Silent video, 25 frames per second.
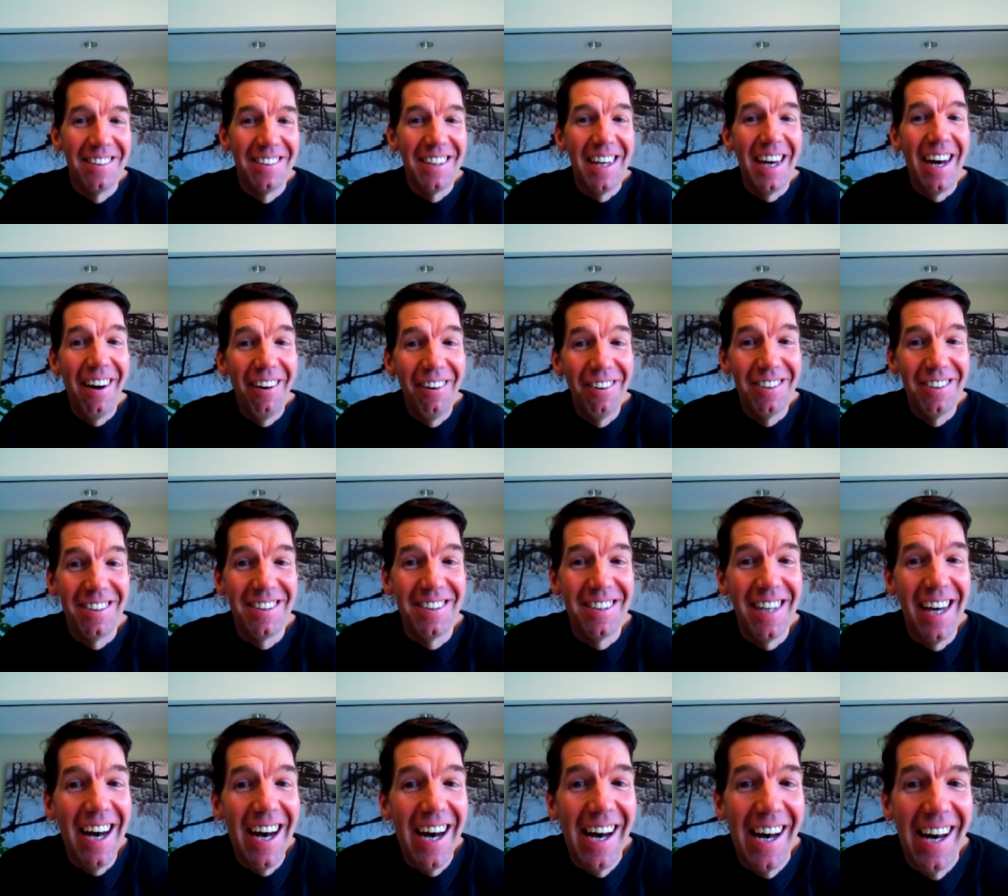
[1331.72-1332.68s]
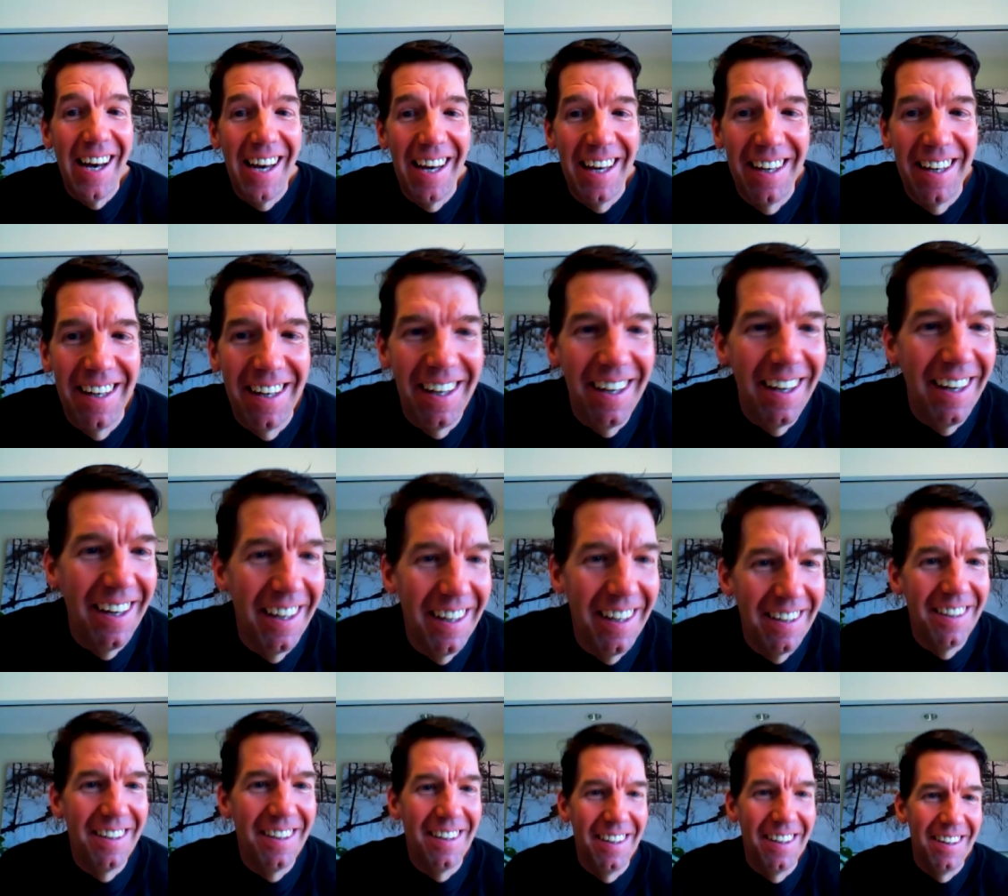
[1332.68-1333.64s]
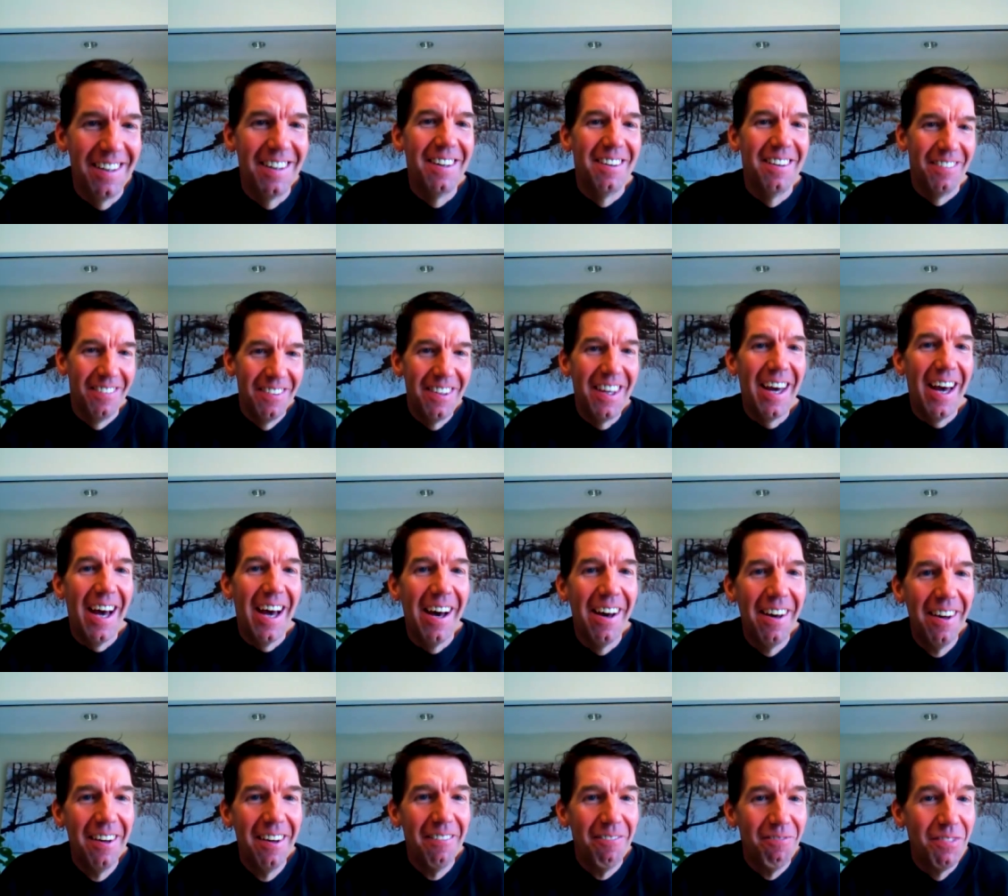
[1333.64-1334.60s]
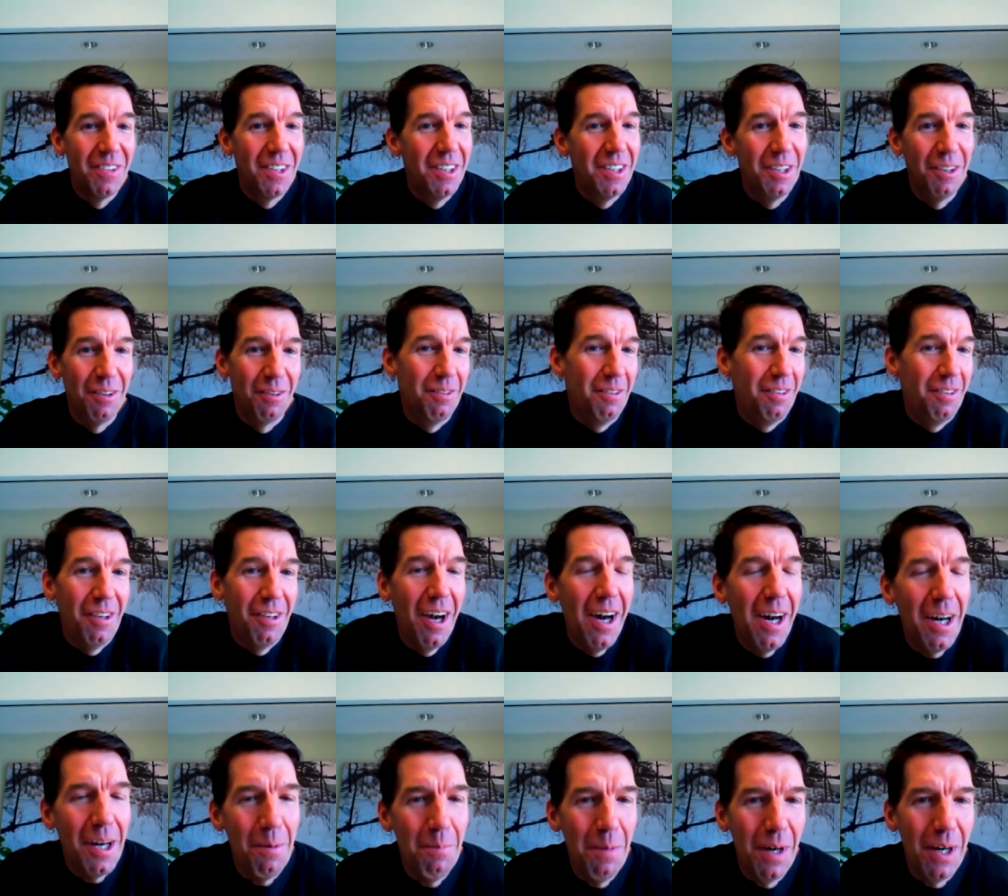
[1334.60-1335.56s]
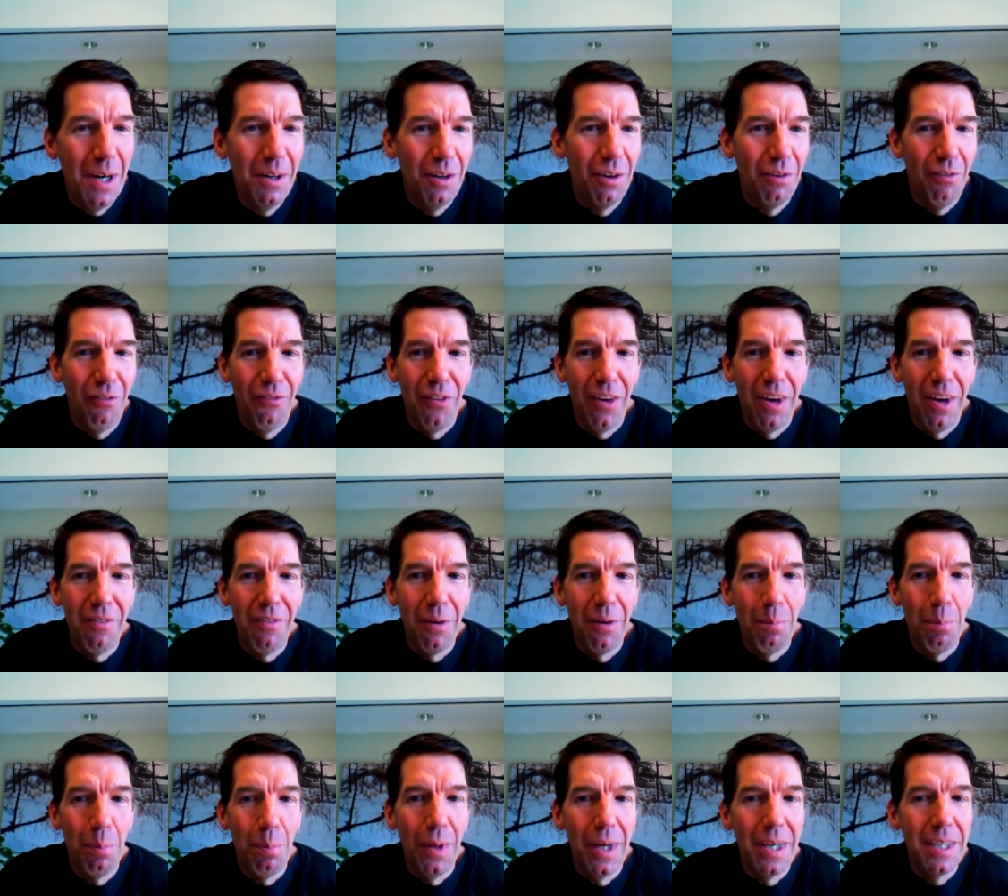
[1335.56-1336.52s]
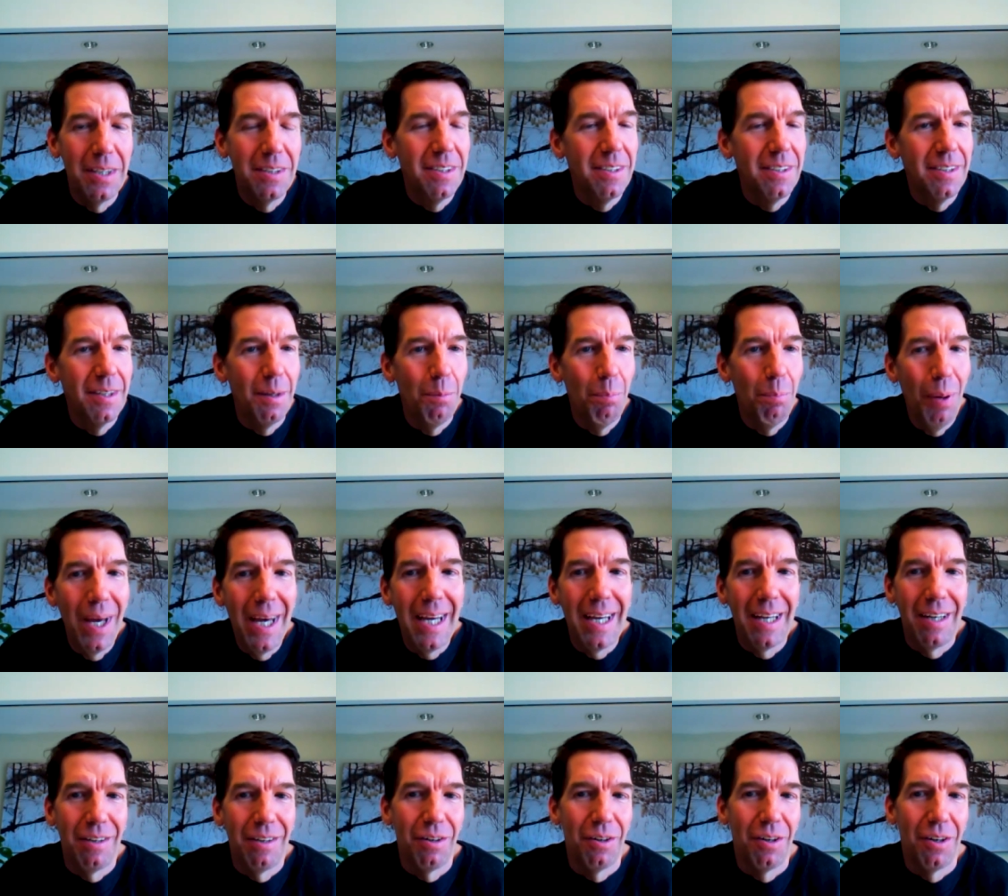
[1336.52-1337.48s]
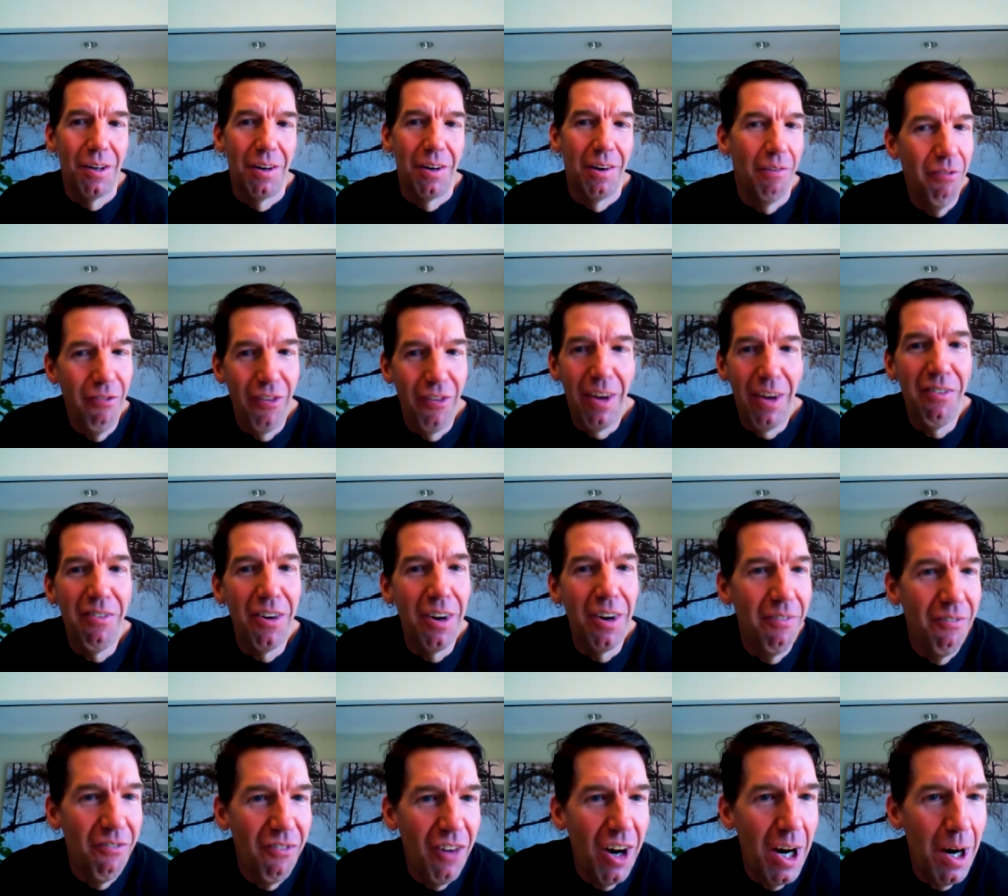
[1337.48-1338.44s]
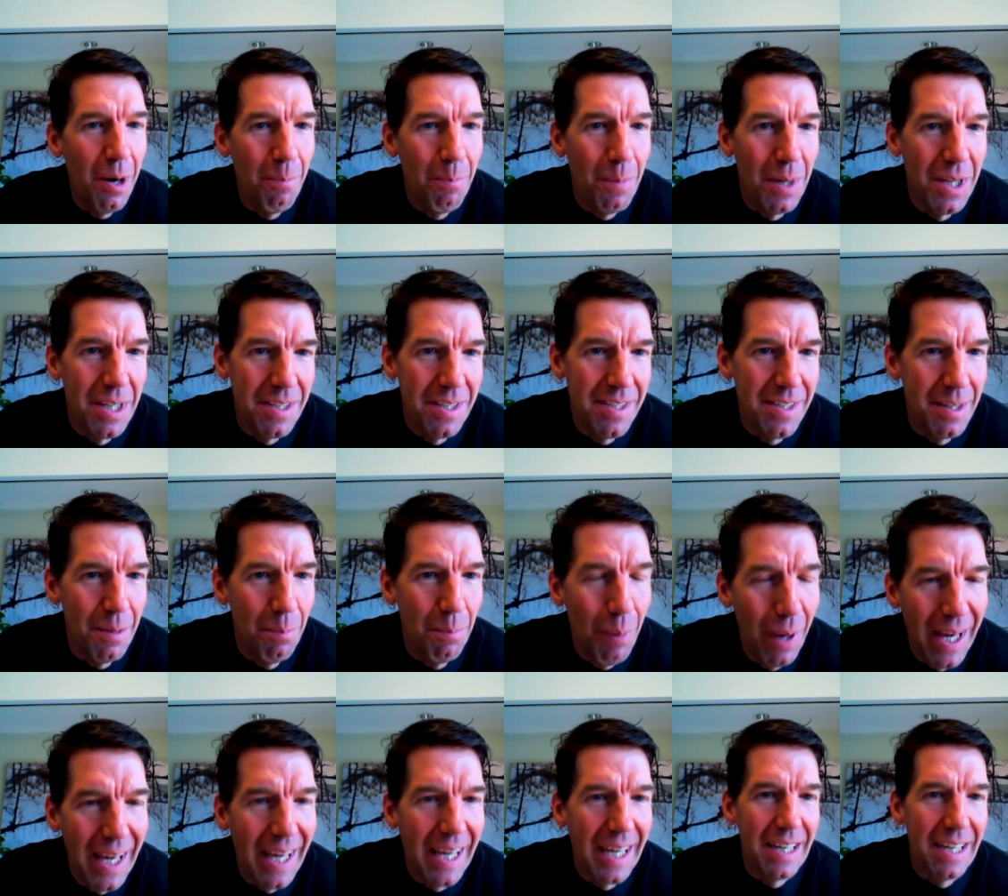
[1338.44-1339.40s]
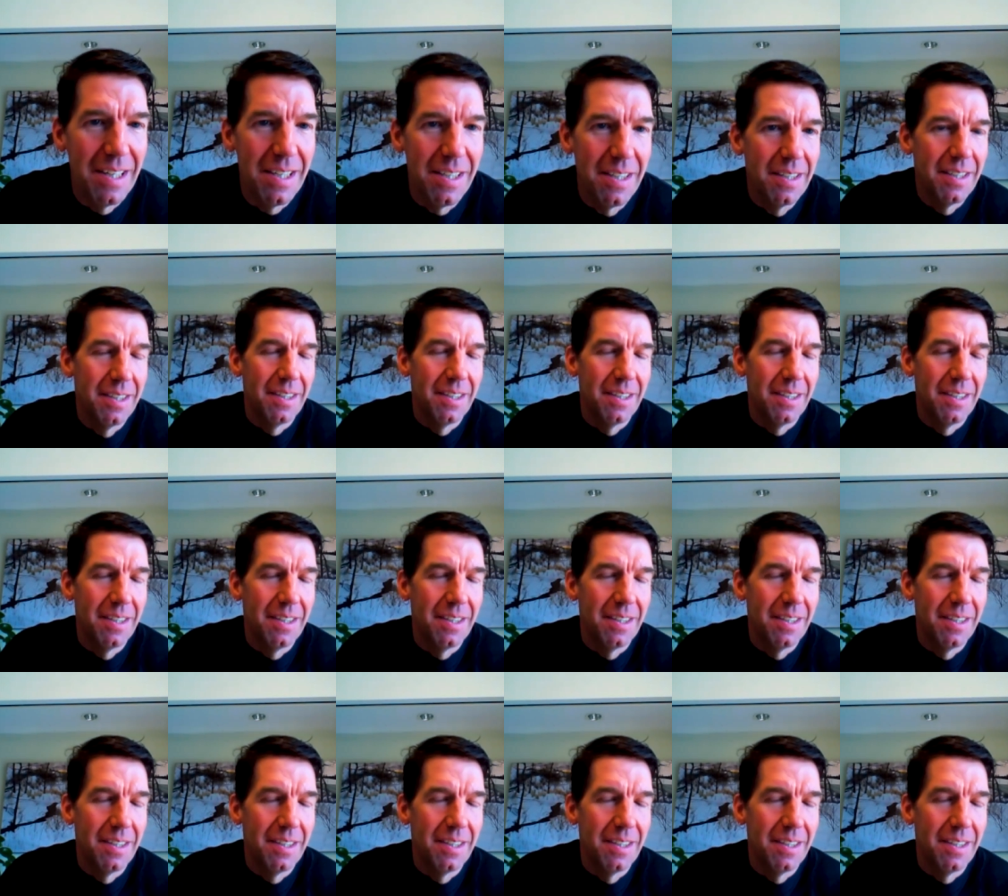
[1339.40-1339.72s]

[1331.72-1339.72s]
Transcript: is outside and yeah yeah talk about your favorite places to paint or favorite environments to paint